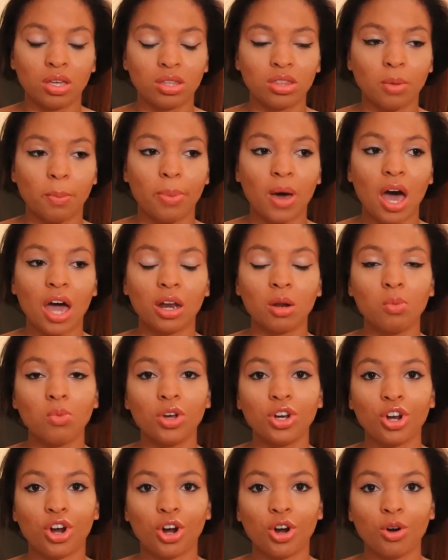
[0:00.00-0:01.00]
the bottom
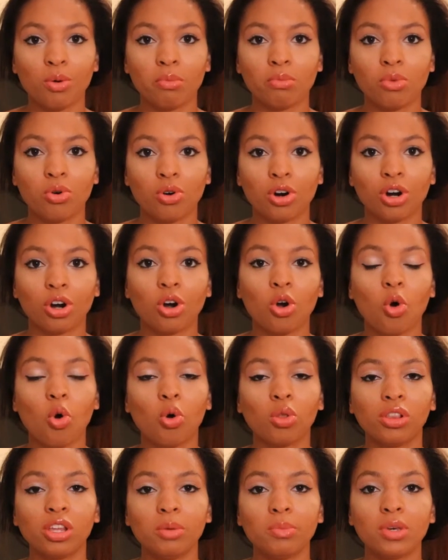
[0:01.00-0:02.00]
one hurt more
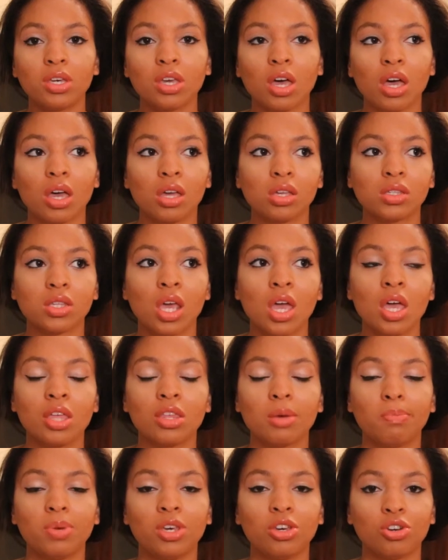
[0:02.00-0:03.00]
only because
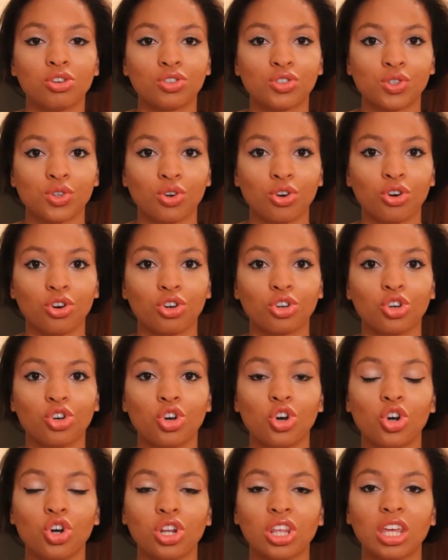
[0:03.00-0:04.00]
the piercer
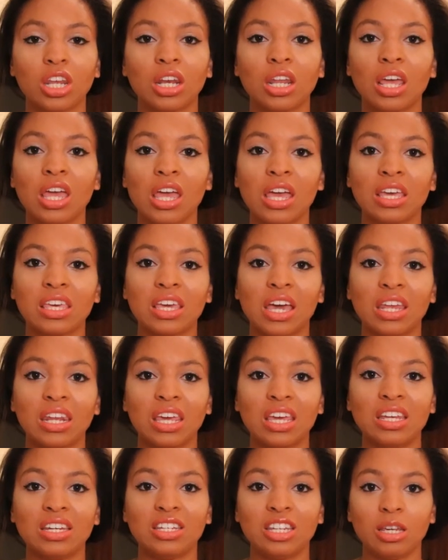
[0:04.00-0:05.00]
couldn't get
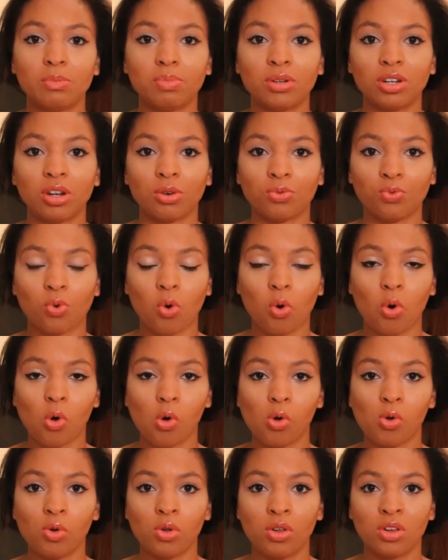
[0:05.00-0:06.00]
a deep enough
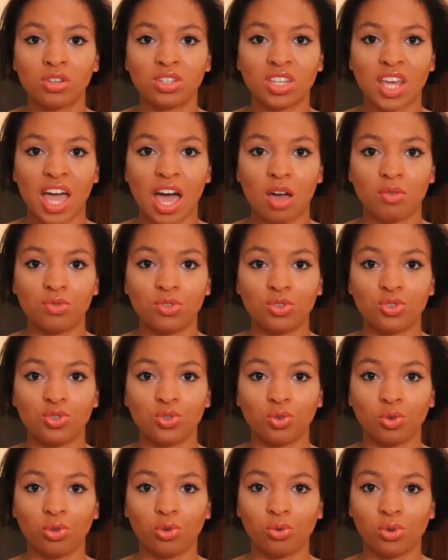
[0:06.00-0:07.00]
hole to have the
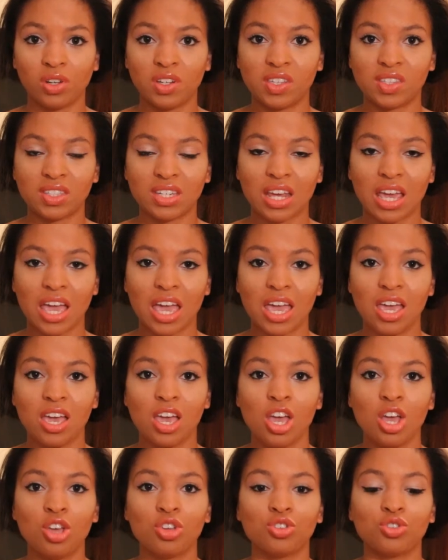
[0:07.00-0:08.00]
jewelry stay.
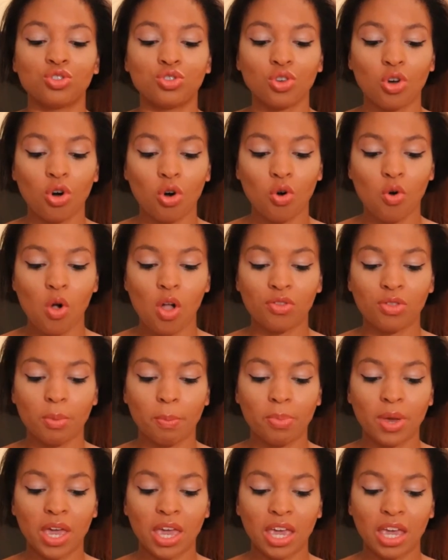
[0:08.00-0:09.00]
So the
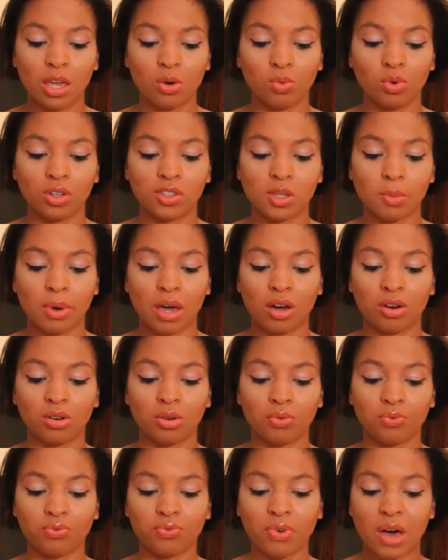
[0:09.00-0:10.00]
pain was about
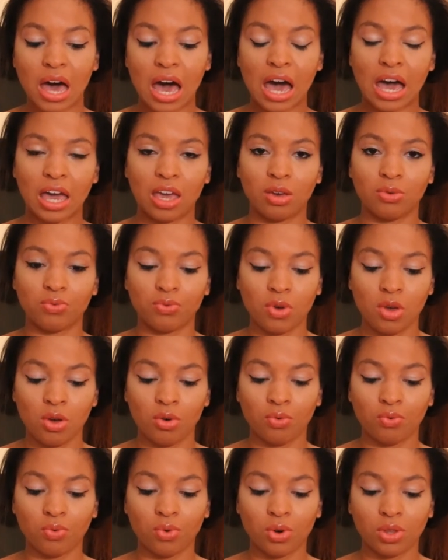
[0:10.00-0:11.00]
a 5
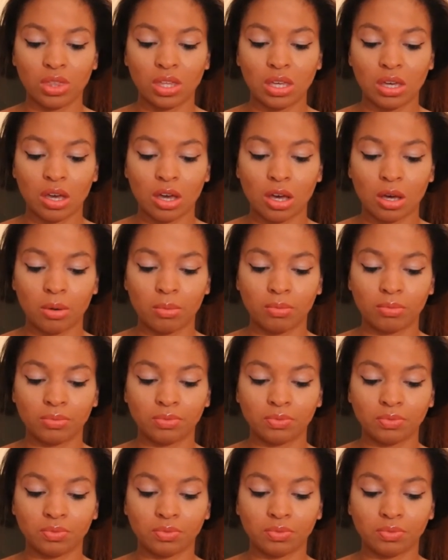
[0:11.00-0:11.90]
for the